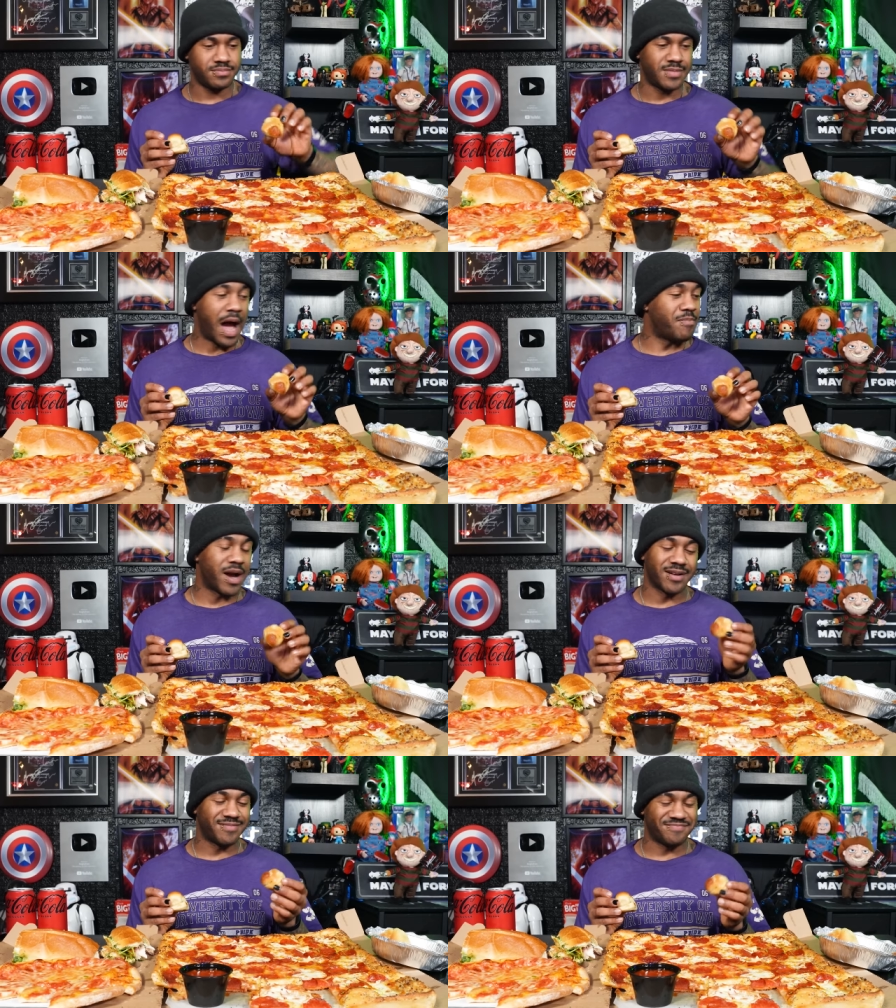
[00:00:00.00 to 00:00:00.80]
I'm not
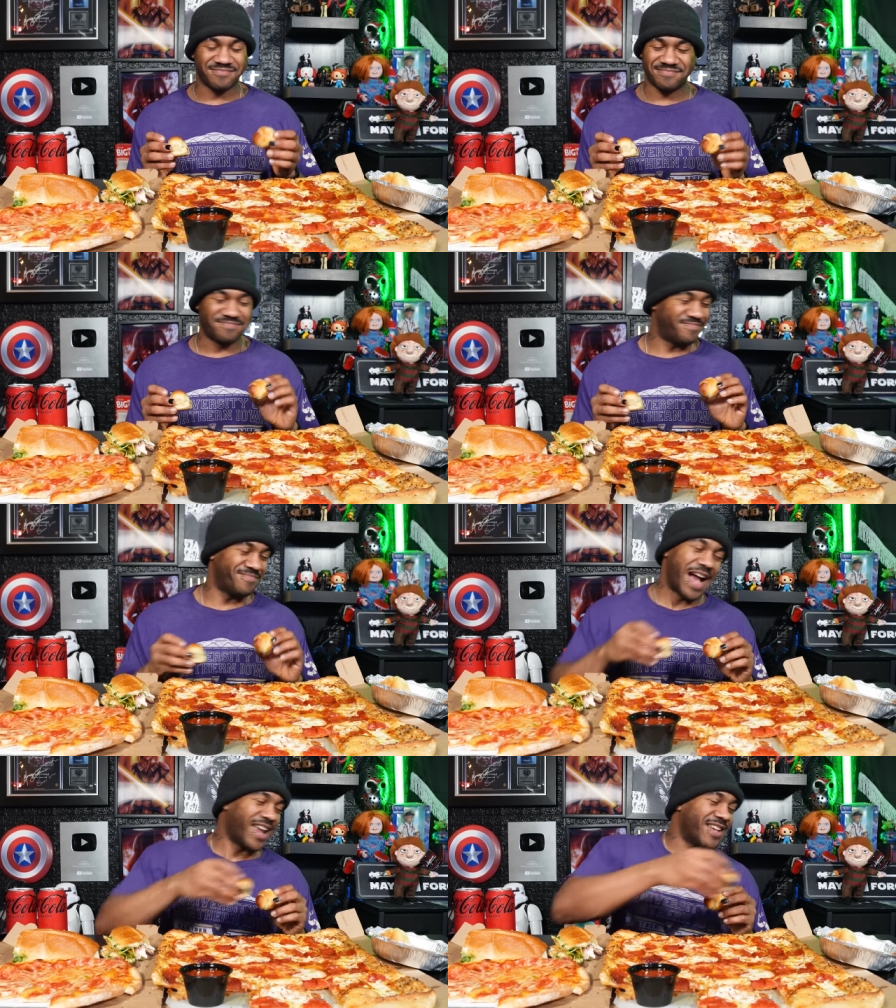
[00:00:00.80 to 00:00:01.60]
gonna,
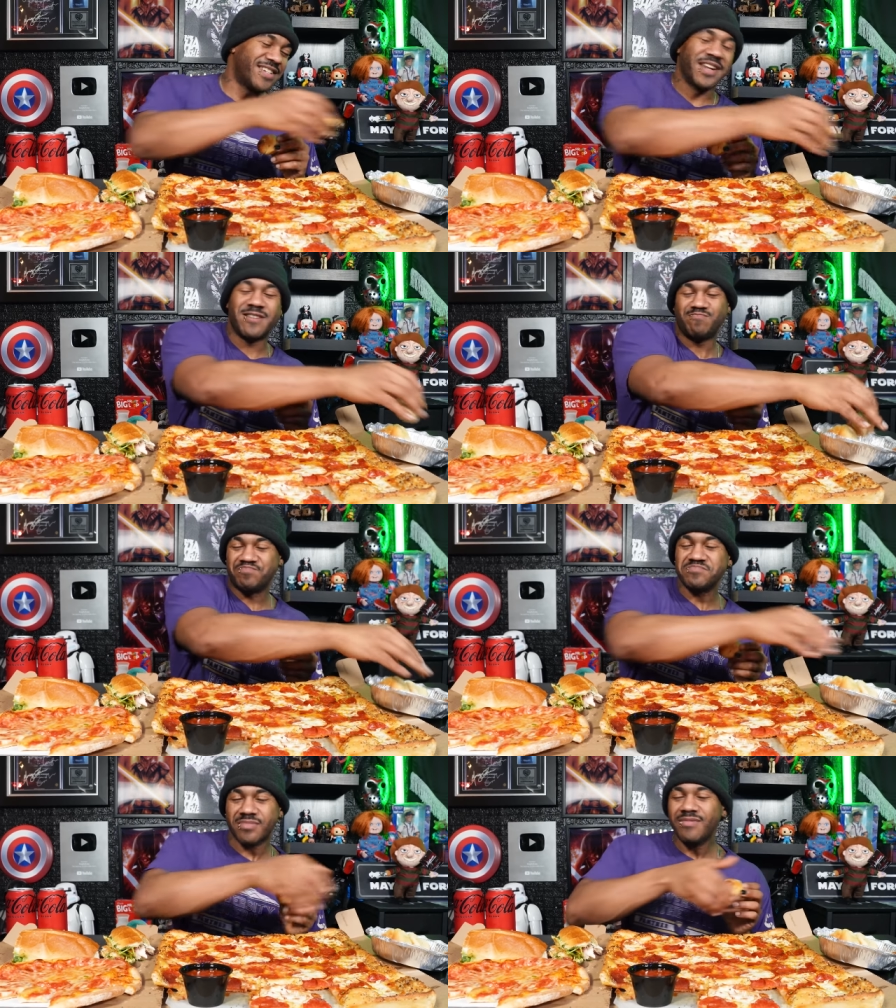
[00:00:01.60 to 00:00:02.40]
I can't say that.
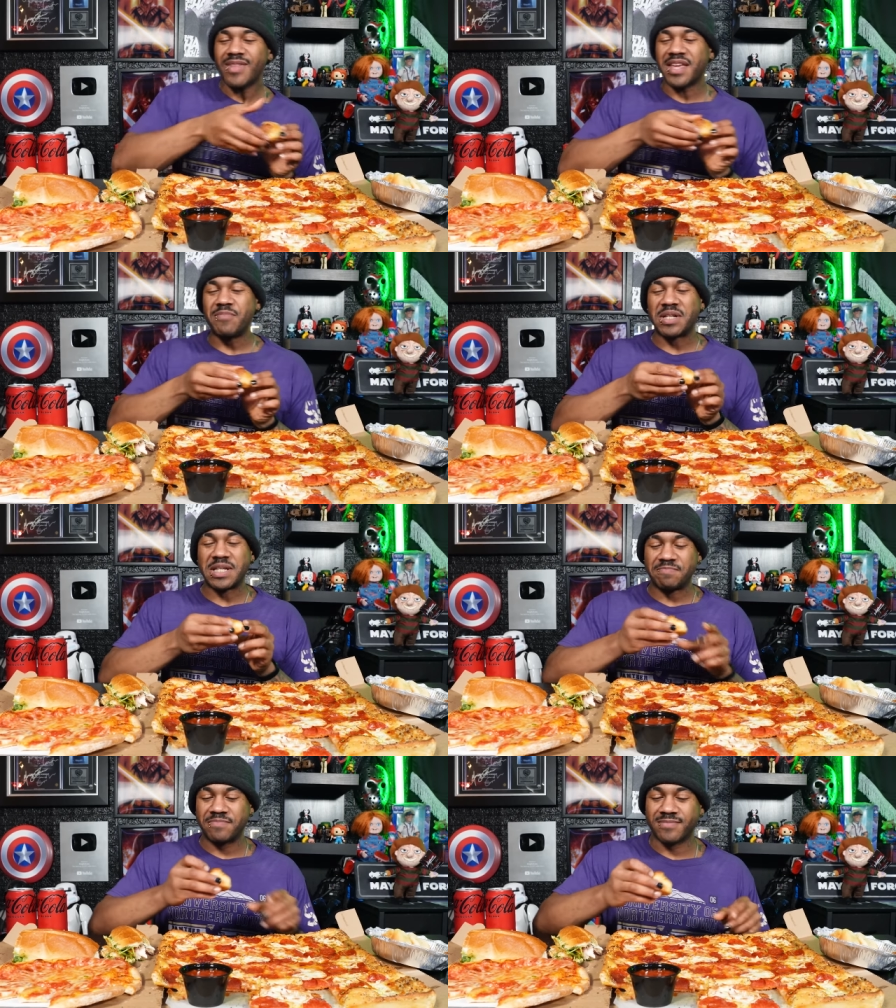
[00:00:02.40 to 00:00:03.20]
Keep it
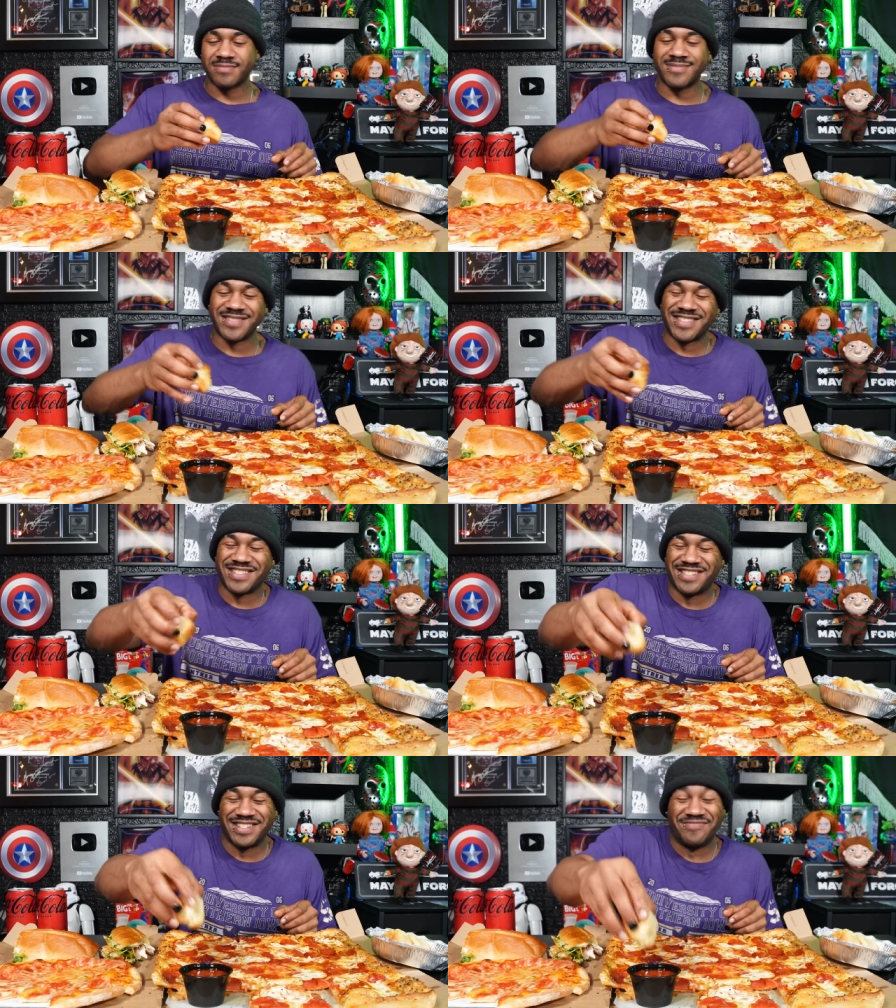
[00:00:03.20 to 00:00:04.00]
clean.
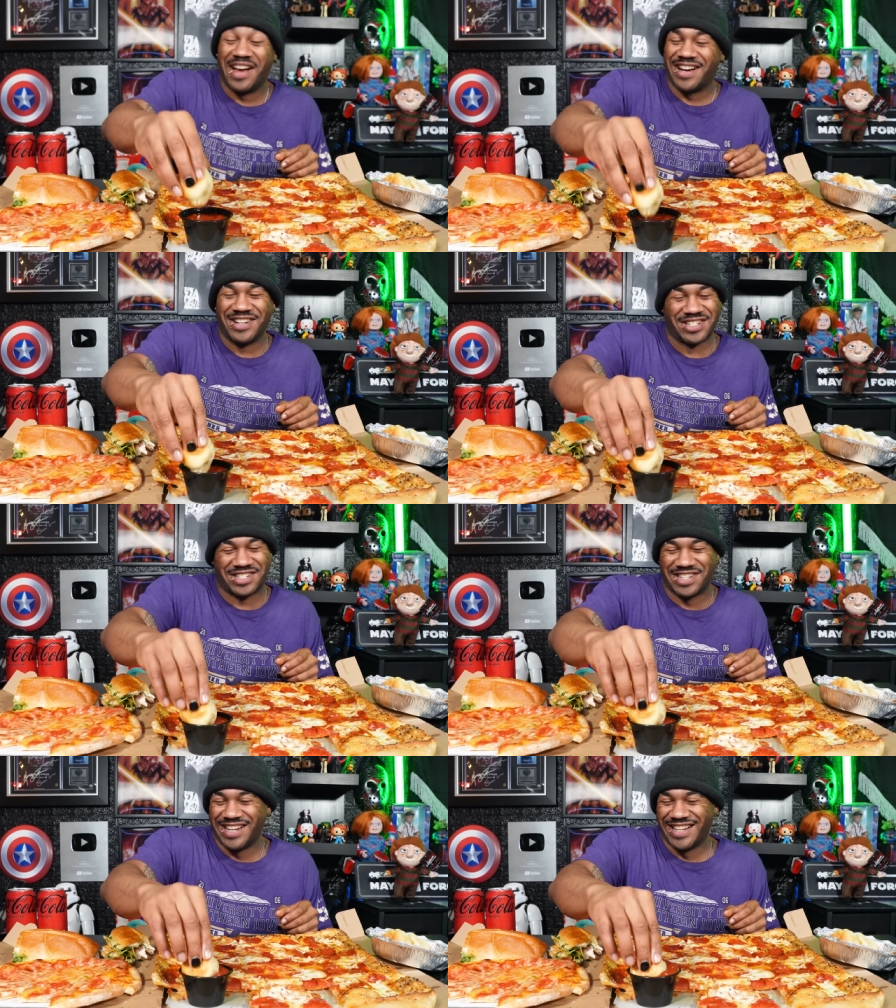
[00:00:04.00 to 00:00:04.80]
I'm not gonna
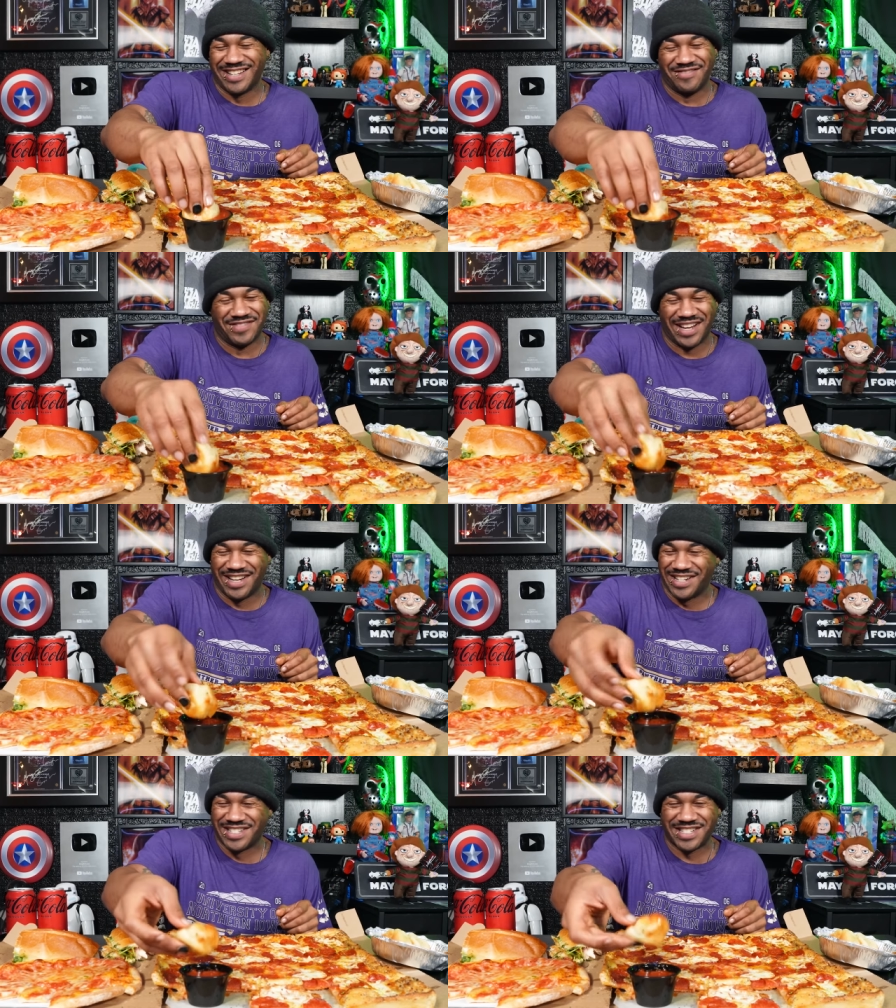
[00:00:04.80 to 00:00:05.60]
say, I'm not
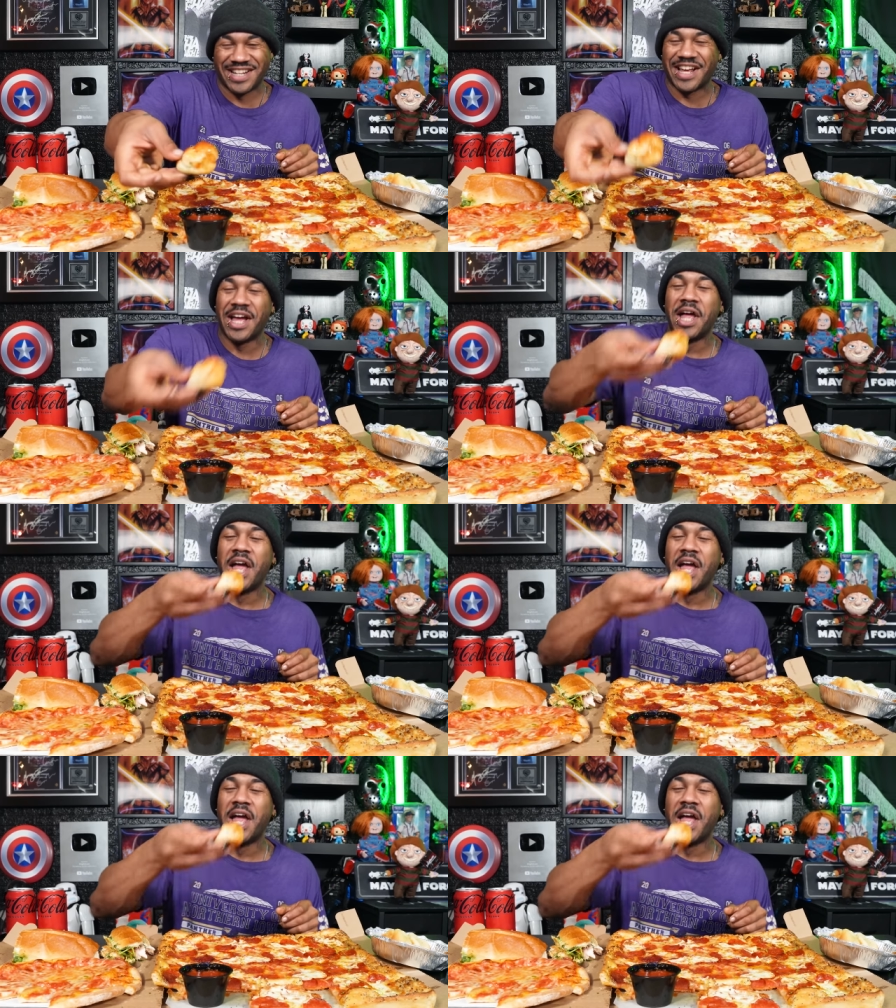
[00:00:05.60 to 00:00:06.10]
gonna say that.